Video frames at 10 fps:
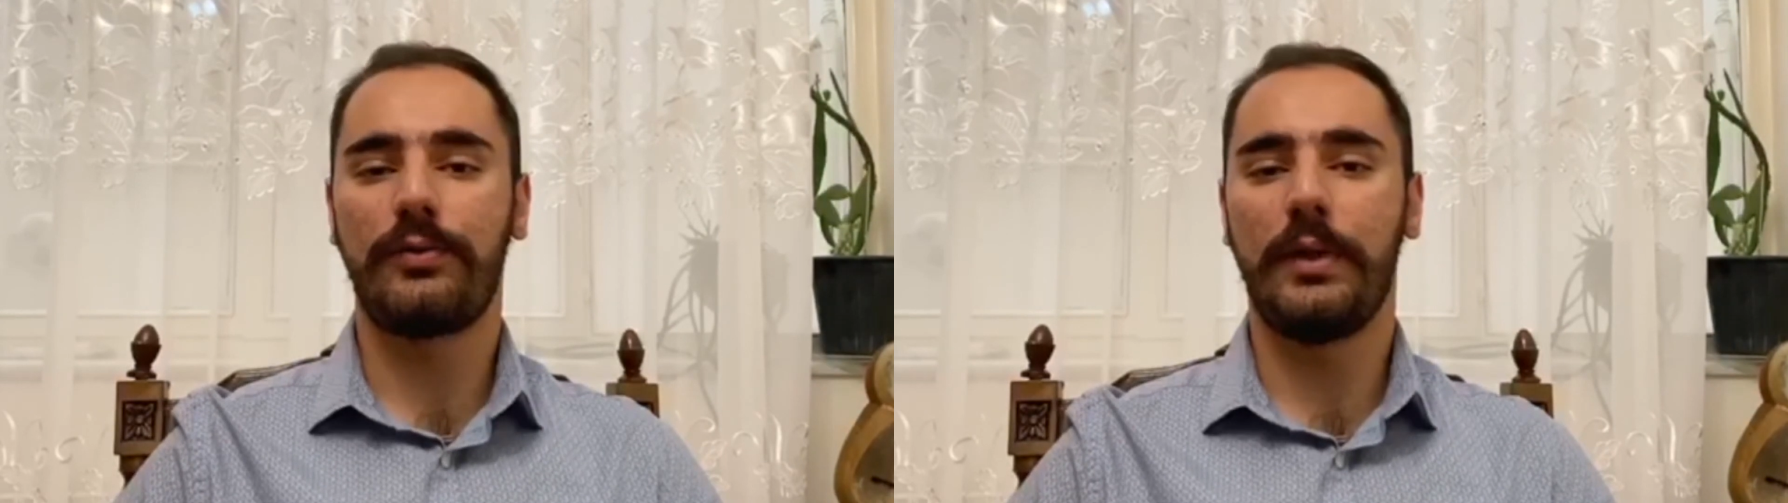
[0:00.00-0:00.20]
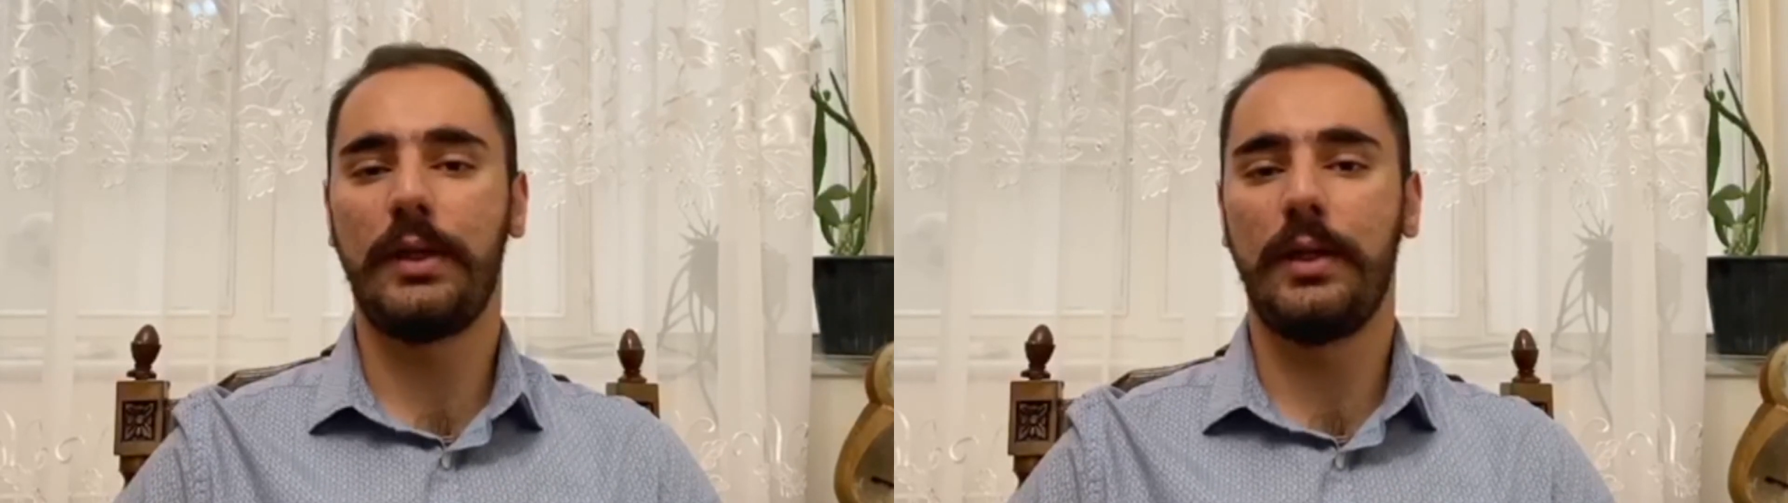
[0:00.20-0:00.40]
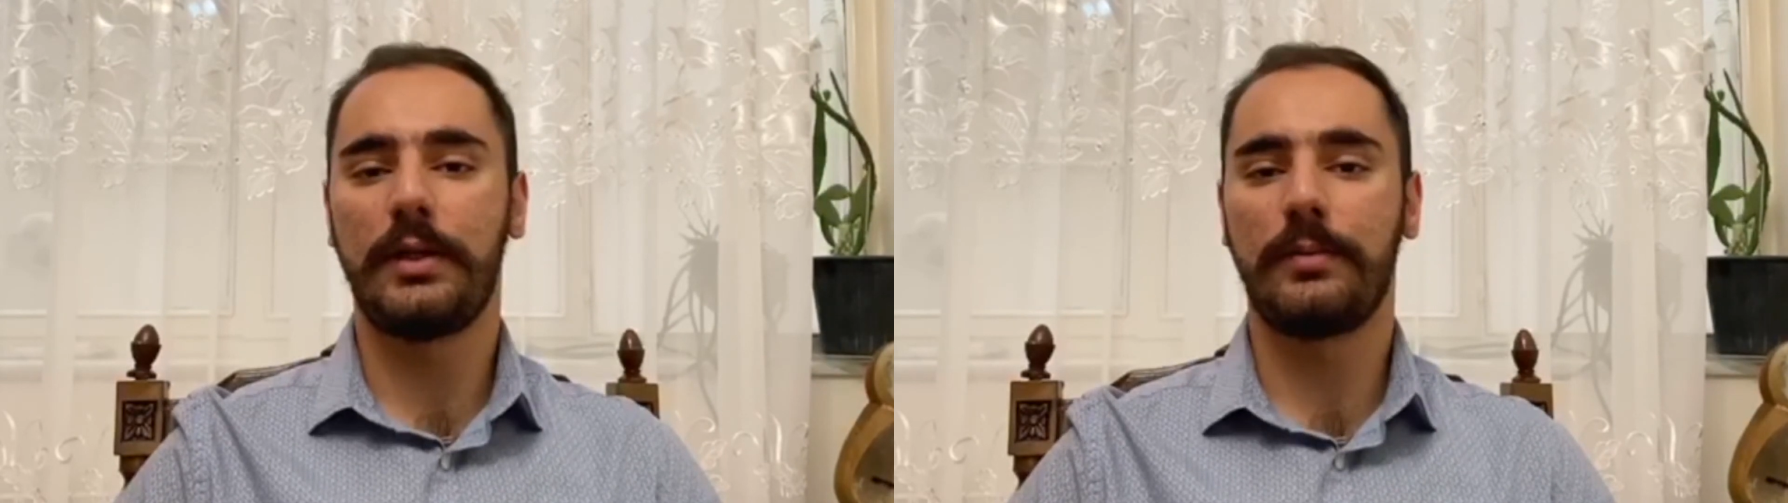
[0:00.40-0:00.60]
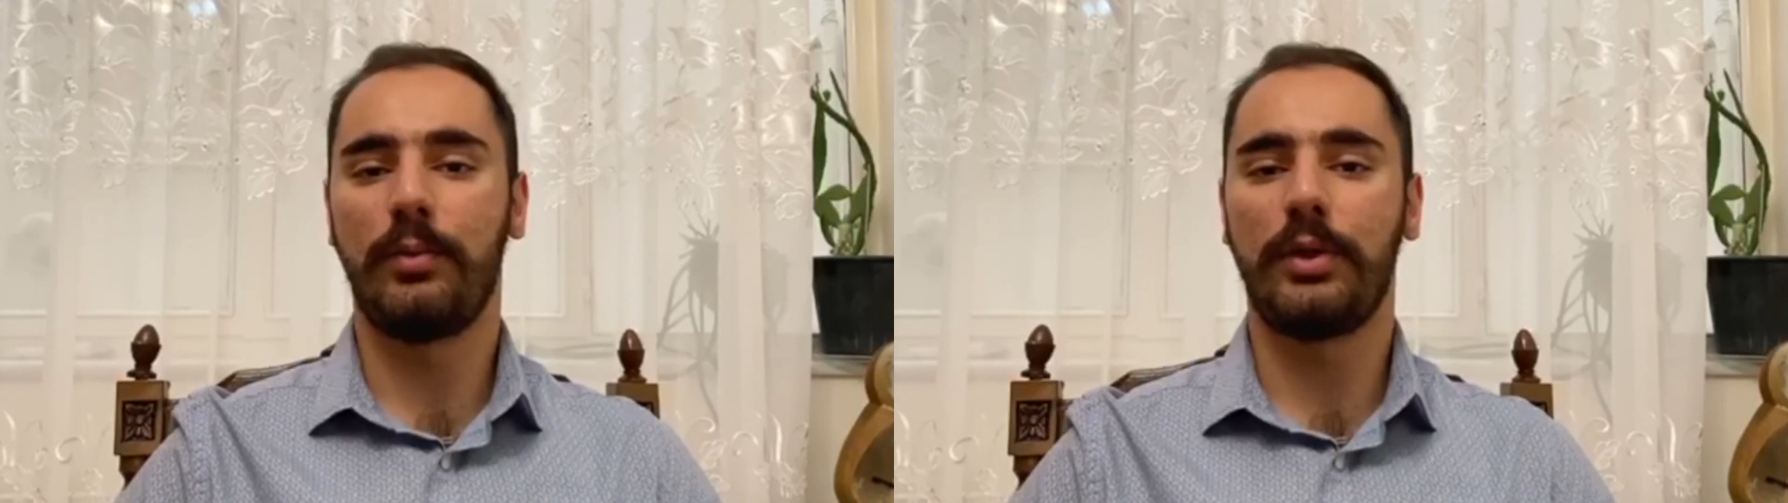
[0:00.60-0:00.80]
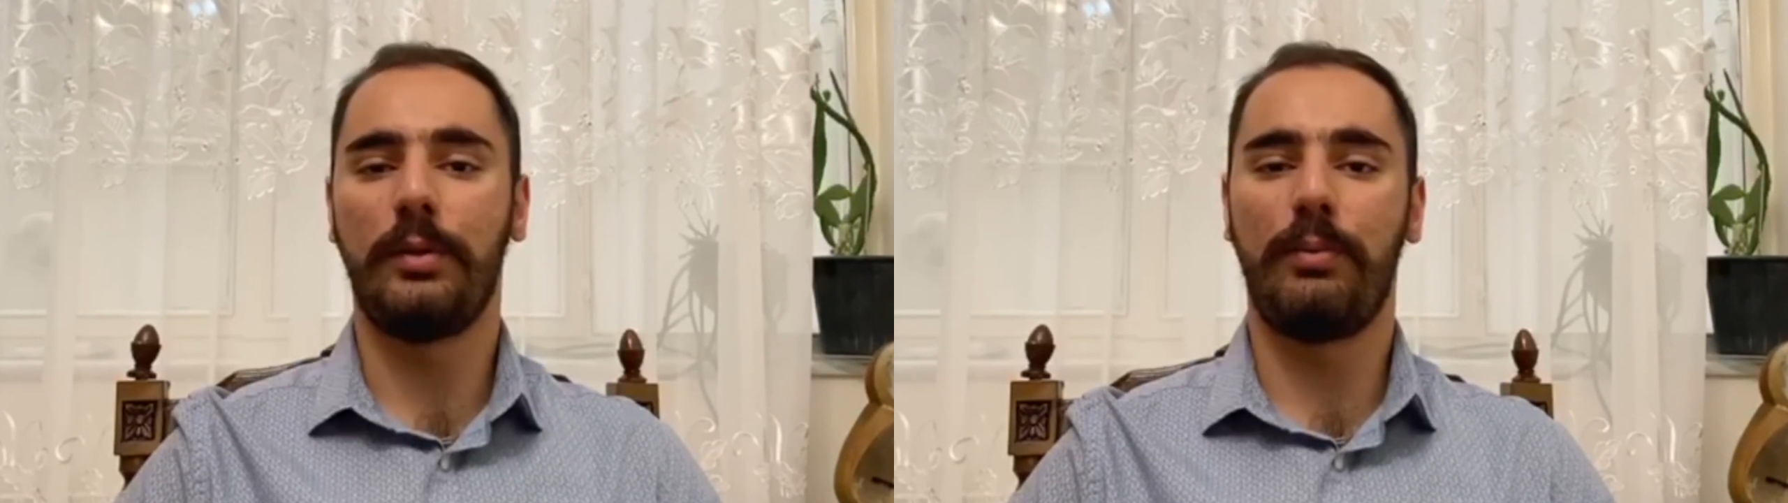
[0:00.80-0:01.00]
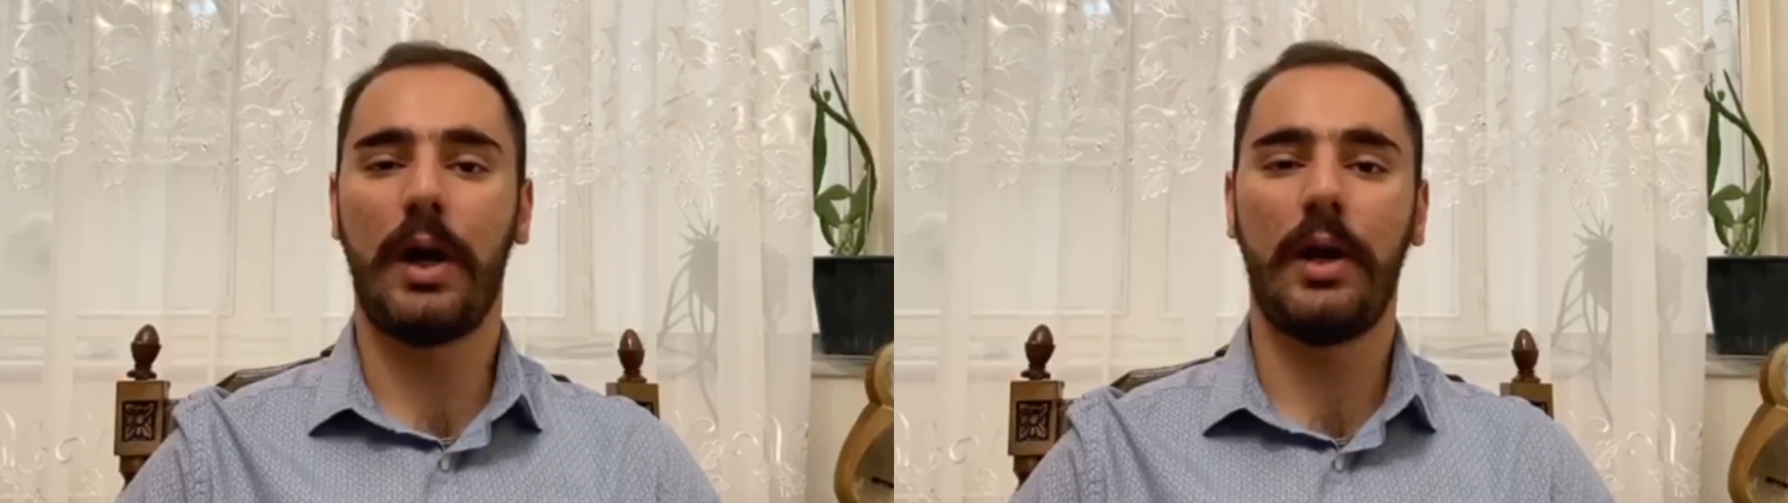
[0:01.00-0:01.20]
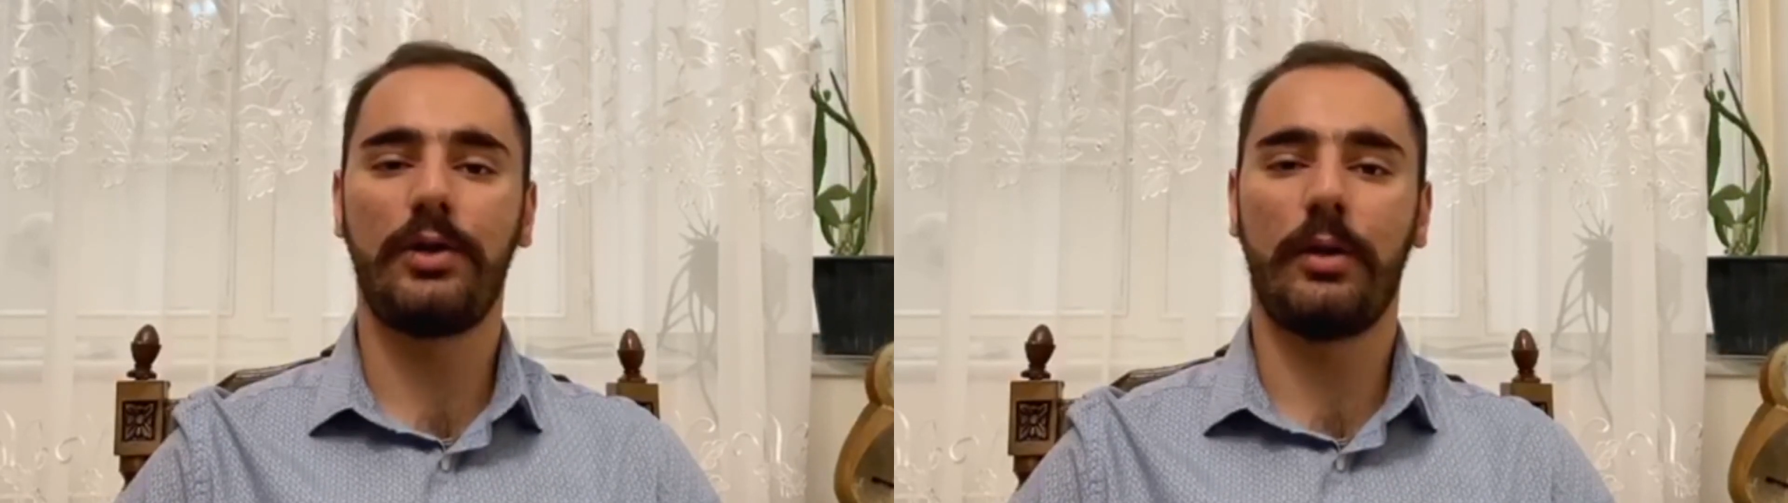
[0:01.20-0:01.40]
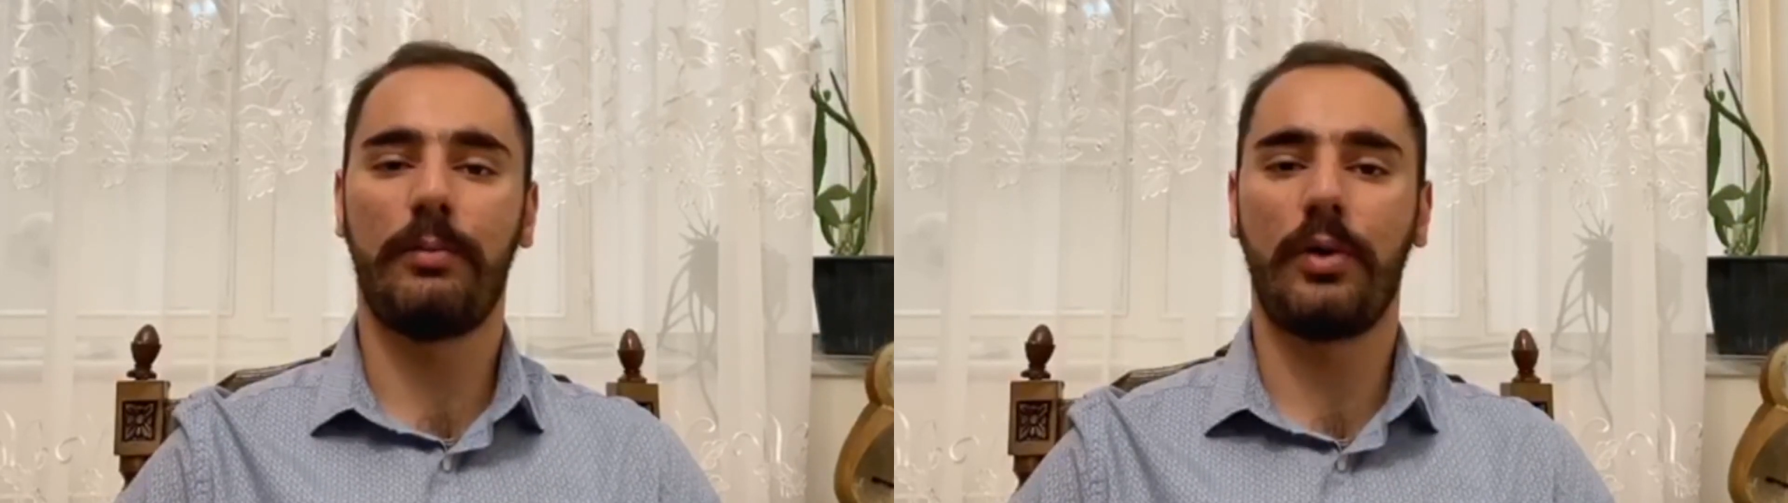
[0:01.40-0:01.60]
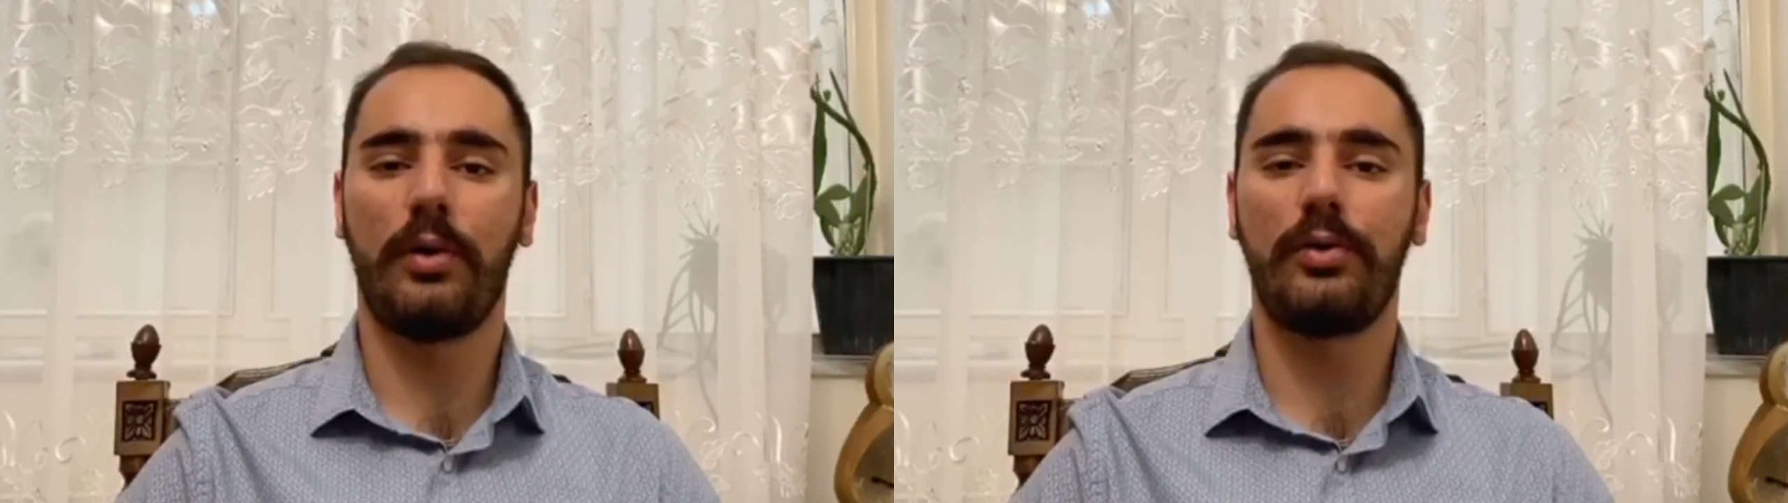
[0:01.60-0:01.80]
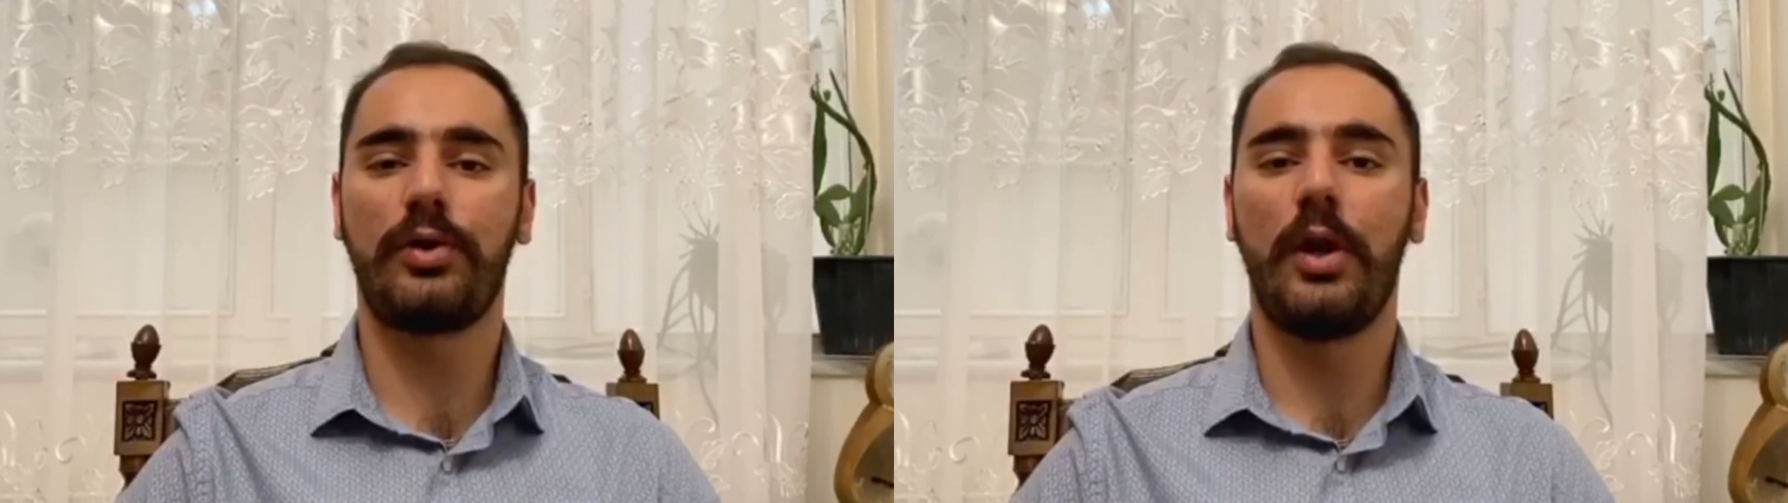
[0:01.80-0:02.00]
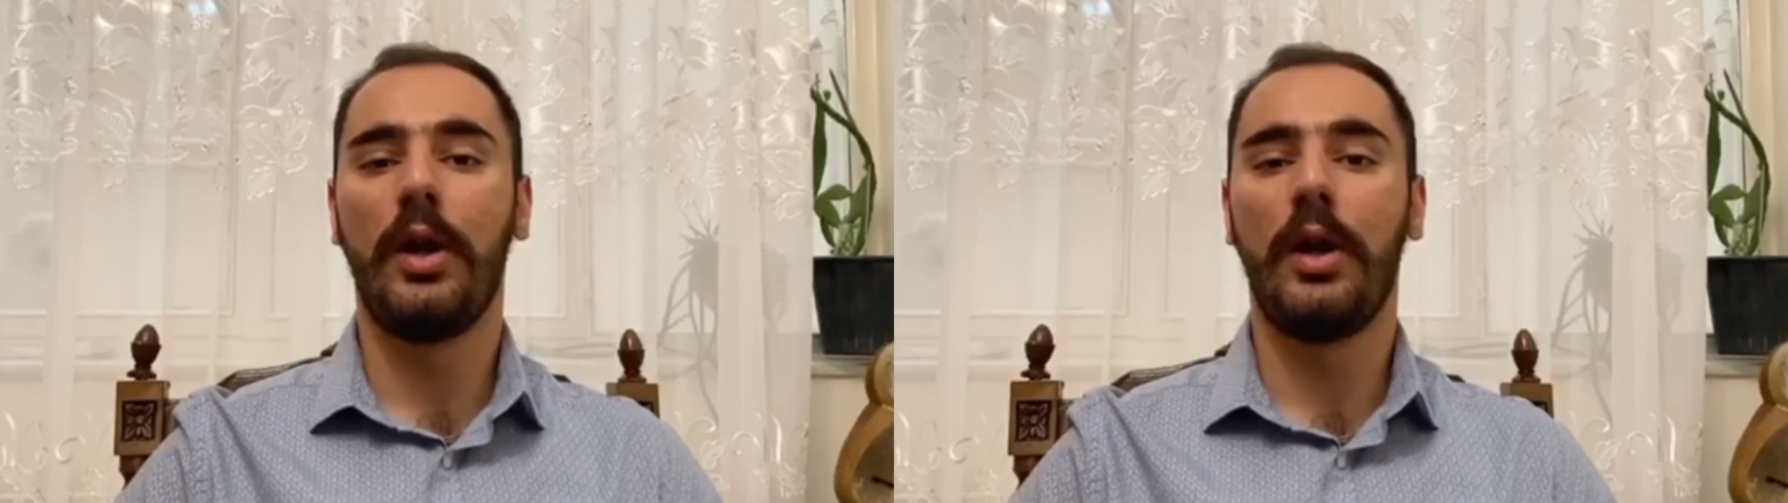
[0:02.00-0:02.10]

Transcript: with its multi-branch approach